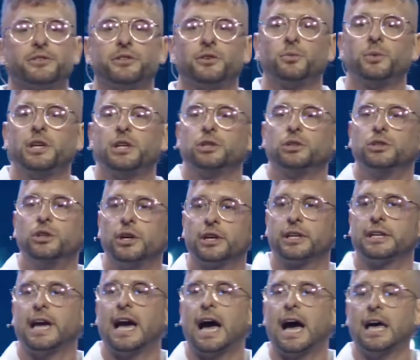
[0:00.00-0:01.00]
that we
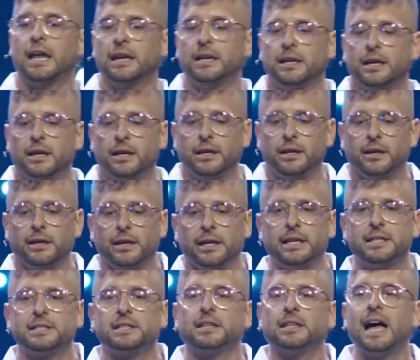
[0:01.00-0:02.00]
look at
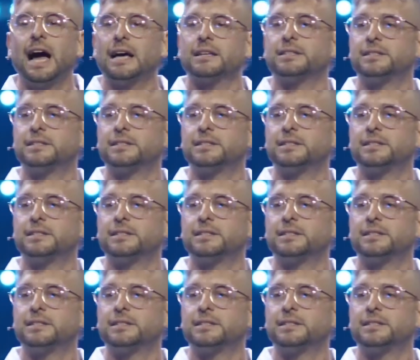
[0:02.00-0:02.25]
is the Last